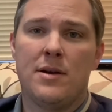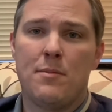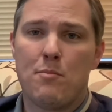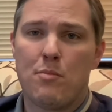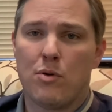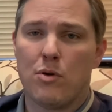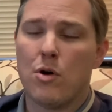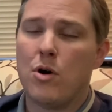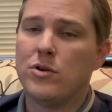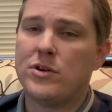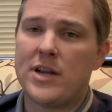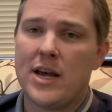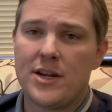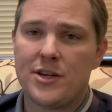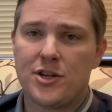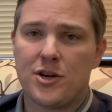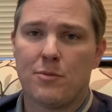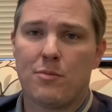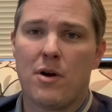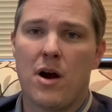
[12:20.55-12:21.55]

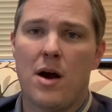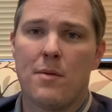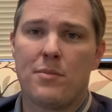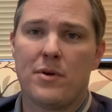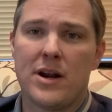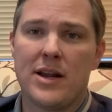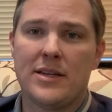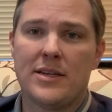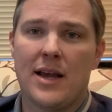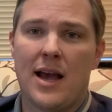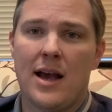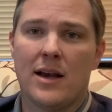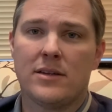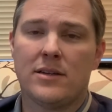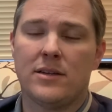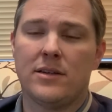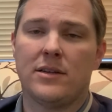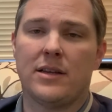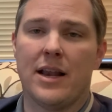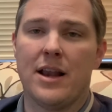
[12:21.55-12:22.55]
protest your property taxes,